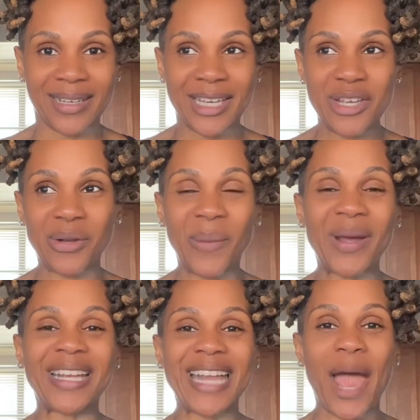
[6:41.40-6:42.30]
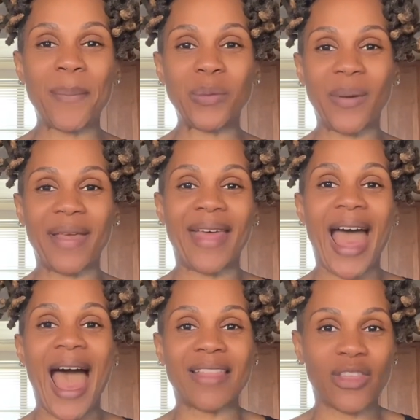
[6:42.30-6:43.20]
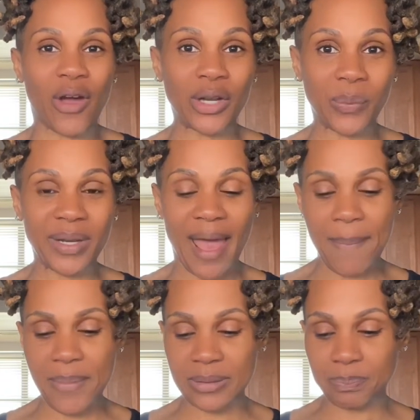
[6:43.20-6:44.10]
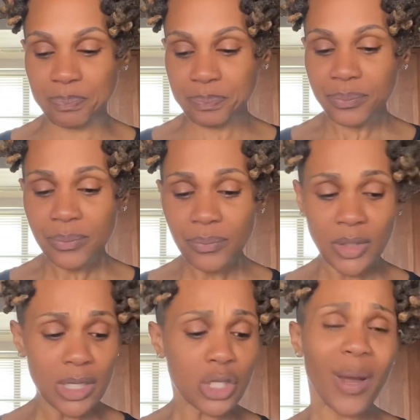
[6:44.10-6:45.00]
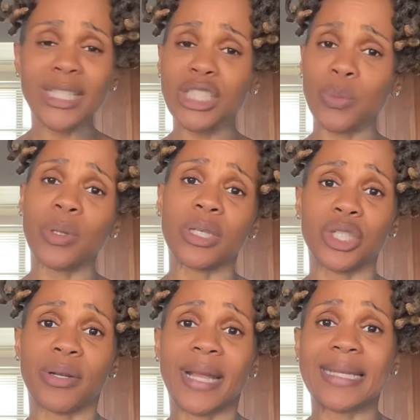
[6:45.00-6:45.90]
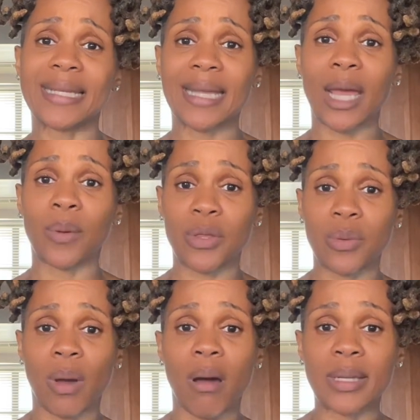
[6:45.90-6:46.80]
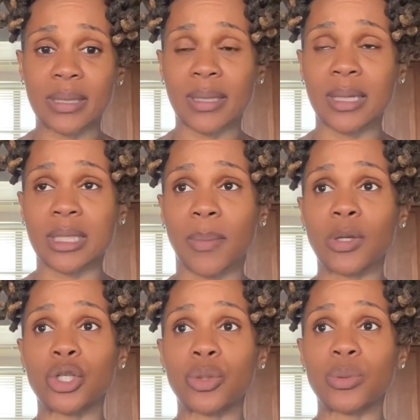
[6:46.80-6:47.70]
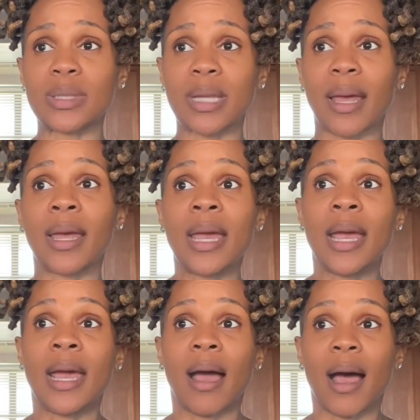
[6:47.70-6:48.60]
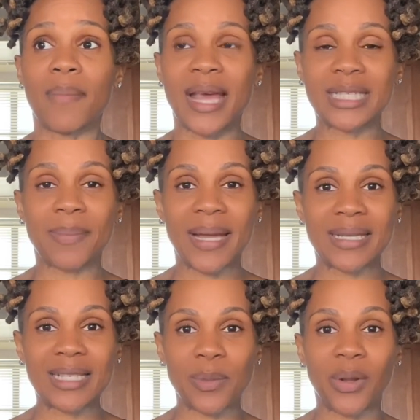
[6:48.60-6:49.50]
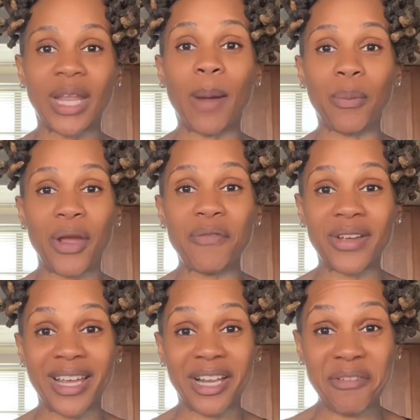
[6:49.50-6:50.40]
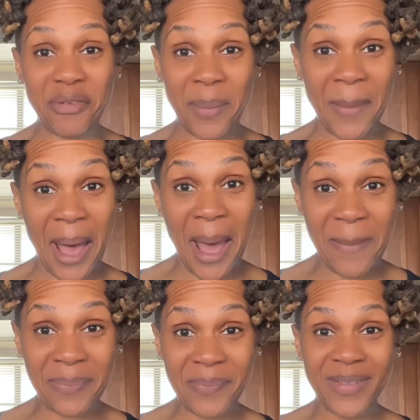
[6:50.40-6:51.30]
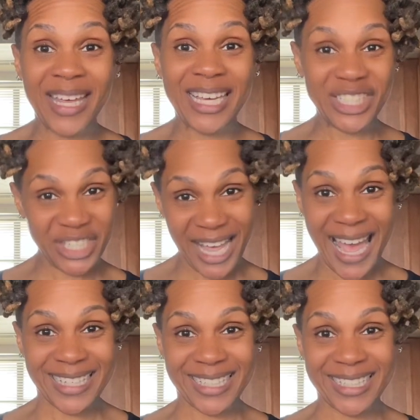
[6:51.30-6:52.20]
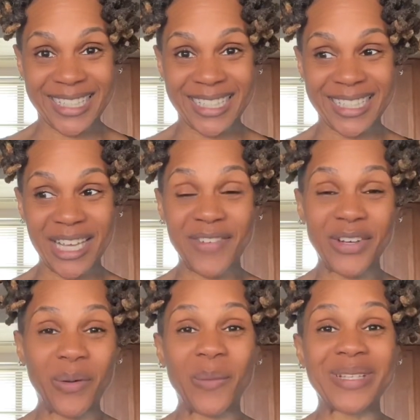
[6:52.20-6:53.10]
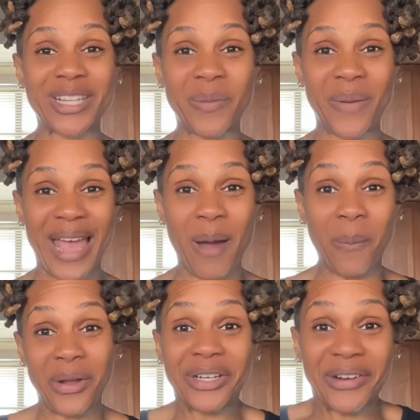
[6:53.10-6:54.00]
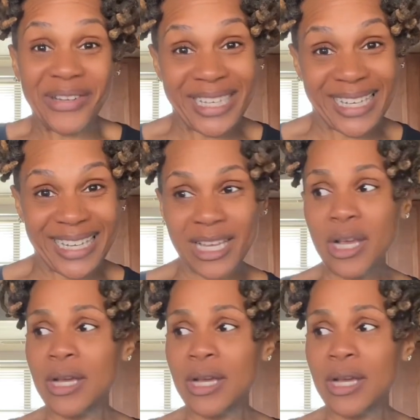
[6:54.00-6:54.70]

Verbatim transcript: You know, it didn't happen the way that I thought it would happen. So I just wanted to share that today with you all on this Testimony Tuesday. Um, that's my testimony. I prayed for healing for my mom, and she got it, even though it wasn't the way I wanted her to get it.